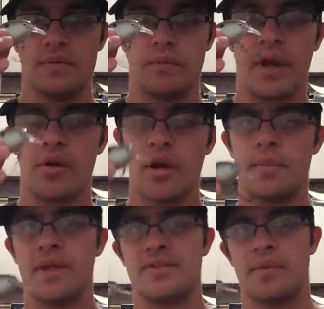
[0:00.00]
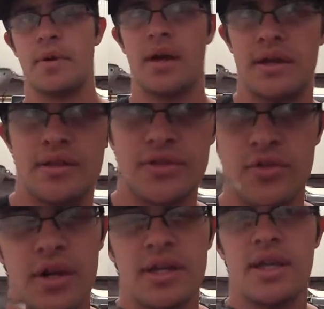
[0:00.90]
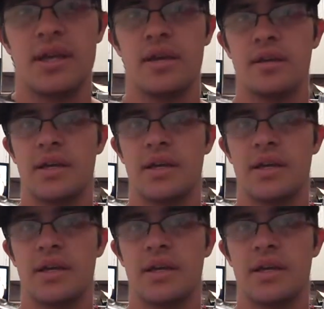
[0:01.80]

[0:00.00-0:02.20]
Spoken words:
my crankbaits I buy the Strike King